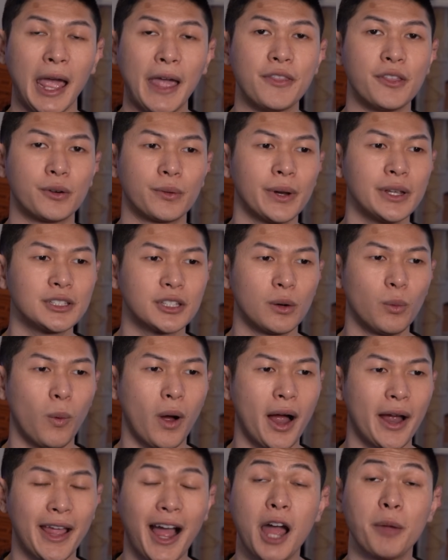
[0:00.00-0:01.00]
And the reason
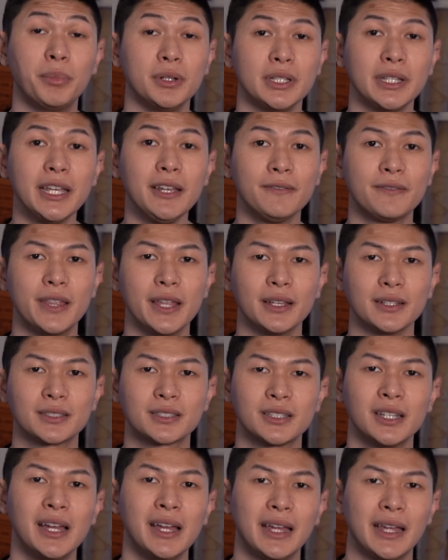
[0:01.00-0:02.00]
why I believe
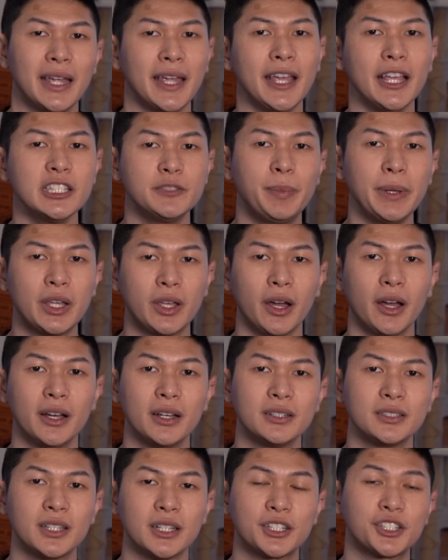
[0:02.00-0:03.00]
this is
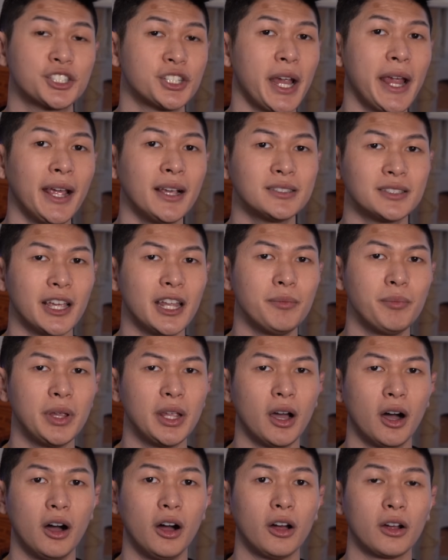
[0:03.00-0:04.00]
because Shanks and
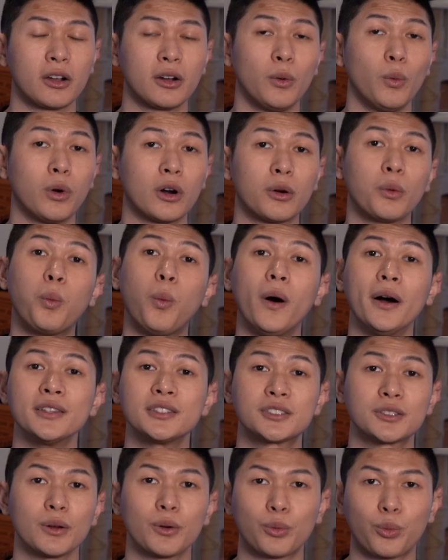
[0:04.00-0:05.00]
Mihawk were
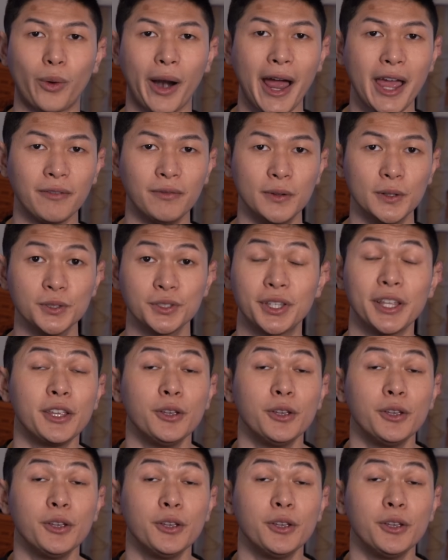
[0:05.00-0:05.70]
once rivals.